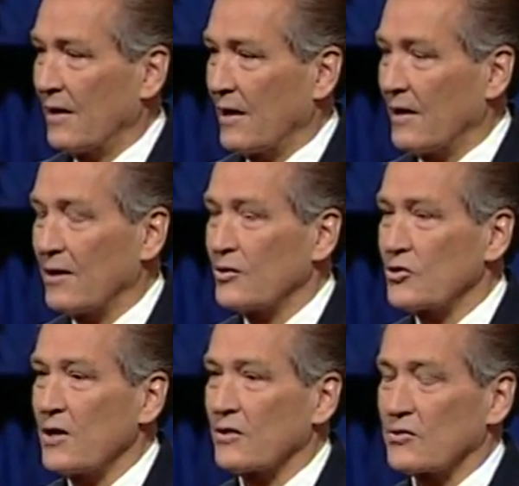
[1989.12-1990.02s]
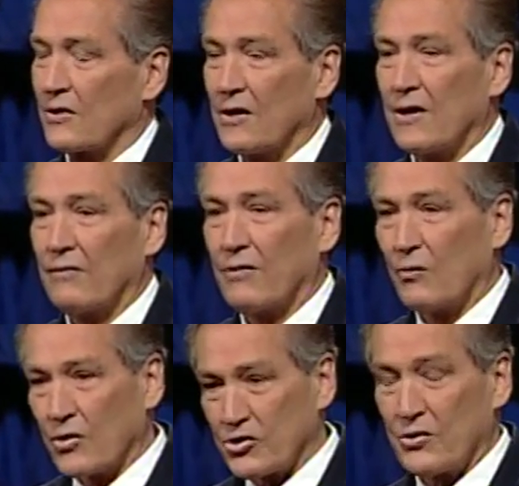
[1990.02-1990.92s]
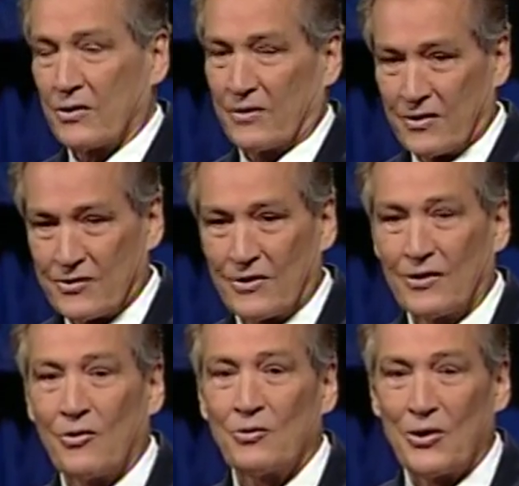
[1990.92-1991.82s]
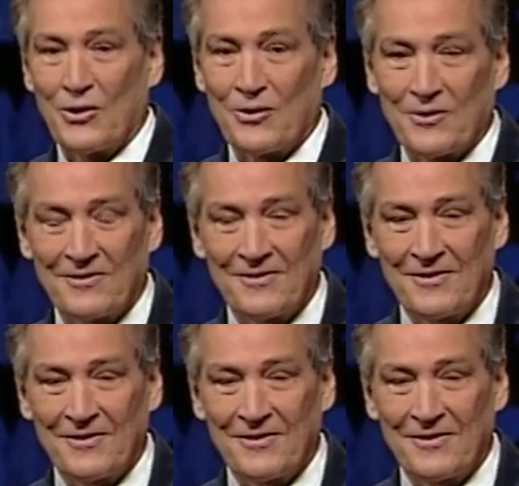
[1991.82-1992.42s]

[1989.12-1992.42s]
And in a sense, the love that we're showing to this little old dog